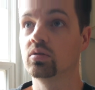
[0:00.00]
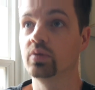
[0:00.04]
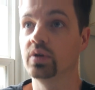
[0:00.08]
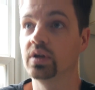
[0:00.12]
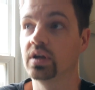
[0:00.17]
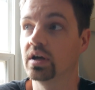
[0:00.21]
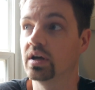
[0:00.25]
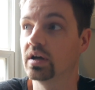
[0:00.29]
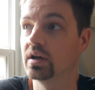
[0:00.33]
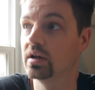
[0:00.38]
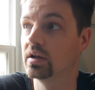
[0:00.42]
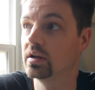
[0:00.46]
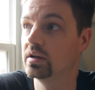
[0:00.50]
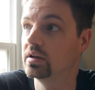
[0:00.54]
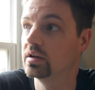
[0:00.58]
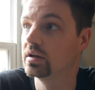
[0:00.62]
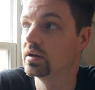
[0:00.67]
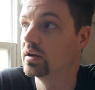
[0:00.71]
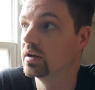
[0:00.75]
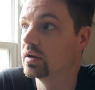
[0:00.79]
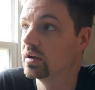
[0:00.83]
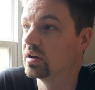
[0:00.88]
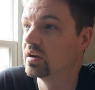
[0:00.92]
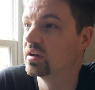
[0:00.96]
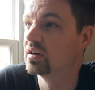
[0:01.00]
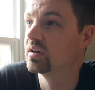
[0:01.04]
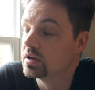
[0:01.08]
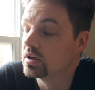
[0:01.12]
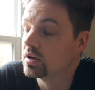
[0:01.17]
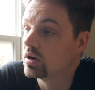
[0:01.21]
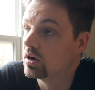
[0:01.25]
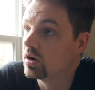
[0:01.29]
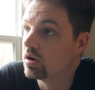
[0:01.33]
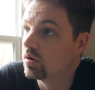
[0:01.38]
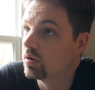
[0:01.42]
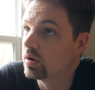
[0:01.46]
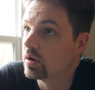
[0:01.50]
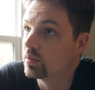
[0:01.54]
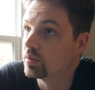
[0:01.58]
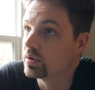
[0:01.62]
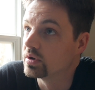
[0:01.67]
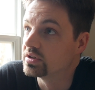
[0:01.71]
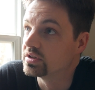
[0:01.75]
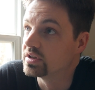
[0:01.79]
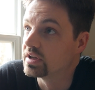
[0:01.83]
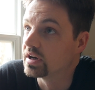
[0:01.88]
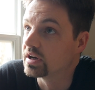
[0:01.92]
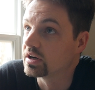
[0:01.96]
we had what
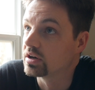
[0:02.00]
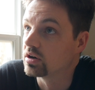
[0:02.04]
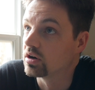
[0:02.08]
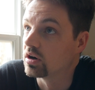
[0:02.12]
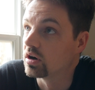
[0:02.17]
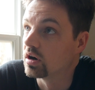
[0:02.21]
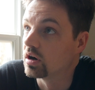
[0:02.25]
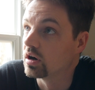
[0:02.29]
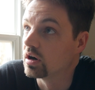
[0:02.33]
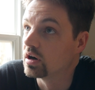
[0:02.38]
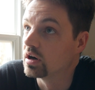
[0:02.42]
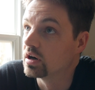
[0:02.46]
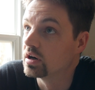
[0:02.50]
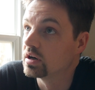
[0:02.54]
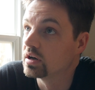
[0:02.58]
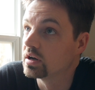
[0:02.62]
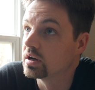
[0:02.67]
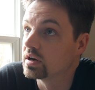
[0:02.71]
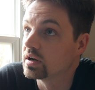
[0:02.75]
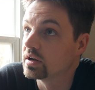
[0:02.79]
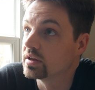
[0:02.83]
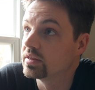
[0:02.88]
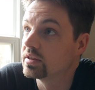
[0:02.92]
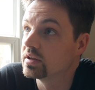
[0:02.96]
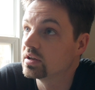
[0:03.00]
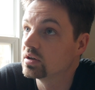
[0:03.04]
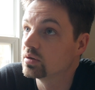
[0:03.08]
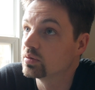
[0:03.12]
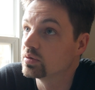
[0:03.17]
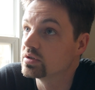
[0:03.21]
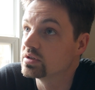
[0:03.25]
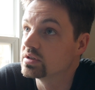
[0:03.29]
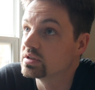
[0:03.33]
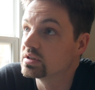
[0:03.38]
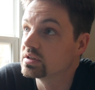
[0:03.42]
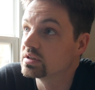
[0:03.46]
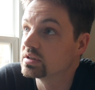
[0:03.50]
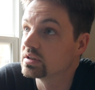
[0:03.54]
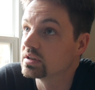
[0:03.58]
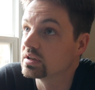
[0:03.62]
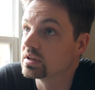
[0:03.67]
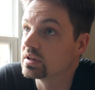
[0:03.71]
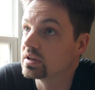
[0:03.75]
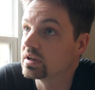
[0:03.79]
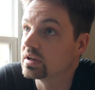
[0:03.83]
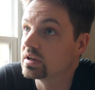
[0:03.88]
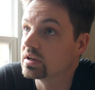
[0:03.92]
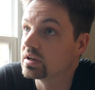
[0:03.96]
was that car? I think it was
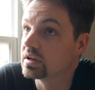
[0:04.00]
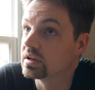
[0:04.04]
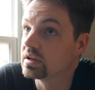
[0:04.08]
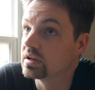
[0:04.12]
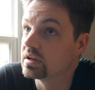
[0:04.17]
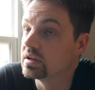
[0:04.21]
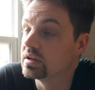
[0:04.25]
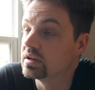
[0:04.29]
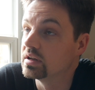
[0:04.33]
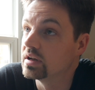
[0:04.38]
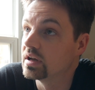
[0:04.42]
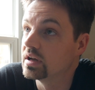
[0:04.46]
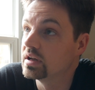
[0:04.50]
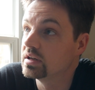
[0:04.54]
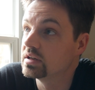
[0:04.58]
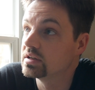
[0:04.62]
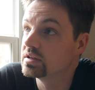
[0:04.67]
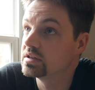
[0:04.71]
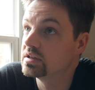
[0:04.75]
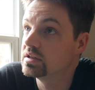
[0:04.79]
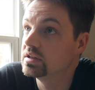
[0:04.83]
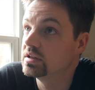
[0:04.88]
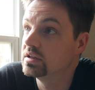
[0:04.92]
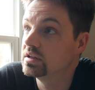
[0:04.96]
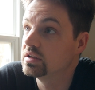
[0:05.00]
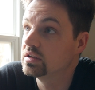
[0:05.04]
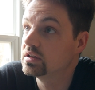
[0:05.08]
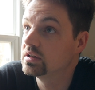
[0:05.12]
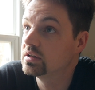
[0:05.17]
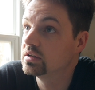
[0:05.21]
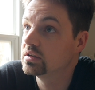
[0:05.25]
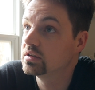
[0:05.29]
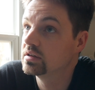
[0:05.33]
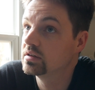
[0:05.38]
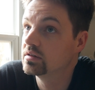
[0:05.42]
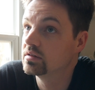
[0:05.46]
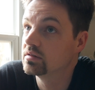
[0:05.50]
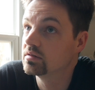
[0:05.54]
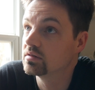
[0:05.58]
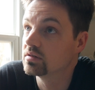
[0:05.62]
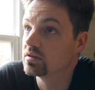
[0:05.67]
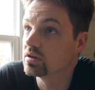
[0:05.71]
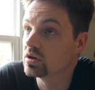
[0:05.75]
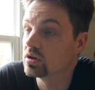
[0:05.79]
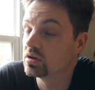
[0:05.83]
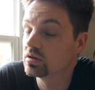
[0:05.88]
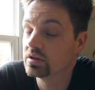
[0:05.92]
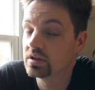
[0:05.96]
like a
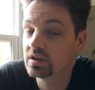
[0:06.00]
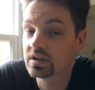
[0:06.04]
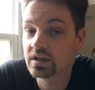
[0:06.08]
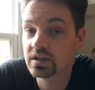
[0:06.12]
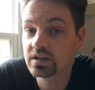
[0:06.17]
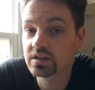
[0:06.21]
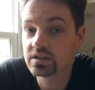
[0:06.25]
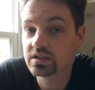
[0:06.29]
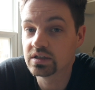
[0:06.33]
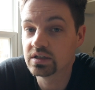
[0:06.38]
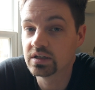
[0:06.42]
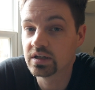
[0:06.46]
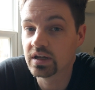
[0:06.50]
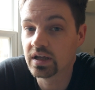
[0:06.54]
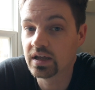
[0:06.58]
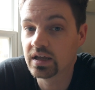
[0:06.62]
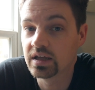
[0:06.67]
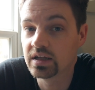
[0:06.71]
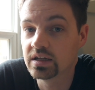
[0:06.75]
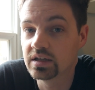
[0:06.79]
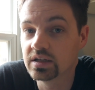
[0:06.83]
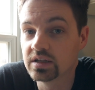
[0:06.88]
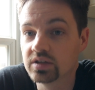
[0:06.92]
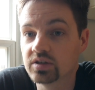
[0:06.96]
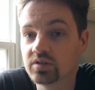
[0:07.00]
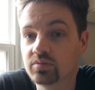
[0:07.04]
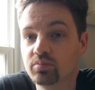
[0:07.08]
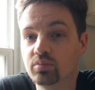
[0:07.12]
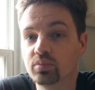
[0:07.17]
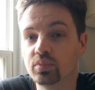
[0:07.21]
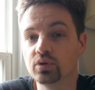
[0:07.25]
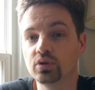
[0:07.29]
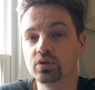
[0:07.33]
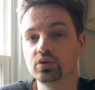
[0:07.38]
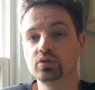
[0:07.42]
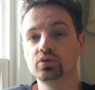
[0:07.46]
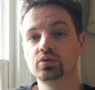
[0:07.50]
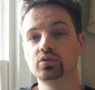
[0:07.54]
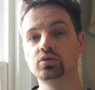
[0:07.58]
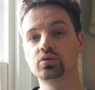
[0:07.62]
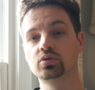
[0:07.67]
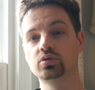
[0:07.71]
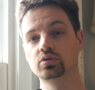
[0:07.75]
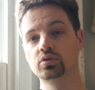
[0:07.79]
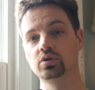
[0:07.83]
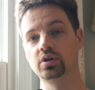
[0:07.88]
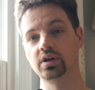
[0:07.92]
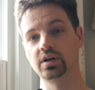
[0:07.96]
early 1980s
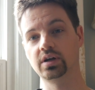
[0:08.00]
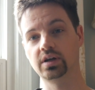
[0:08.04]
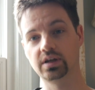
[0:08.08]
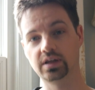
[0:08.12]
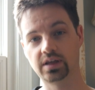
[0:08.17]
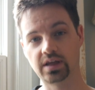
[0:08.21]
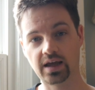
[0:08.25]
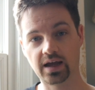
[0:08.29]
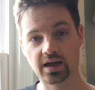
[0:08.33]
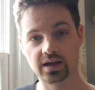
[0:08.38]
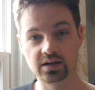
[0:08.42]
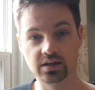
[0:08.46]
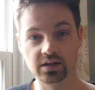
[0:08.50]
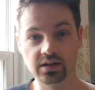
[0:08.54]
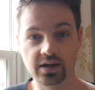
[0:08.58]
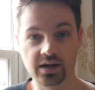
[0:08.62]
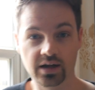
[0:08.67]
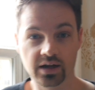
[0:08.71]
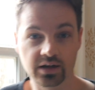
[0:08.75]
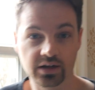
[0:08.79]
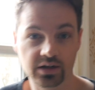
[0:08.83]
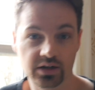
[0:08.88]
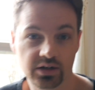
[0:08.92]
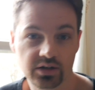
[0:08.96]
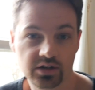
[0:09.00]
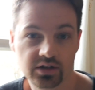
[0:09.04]
blue Cadillac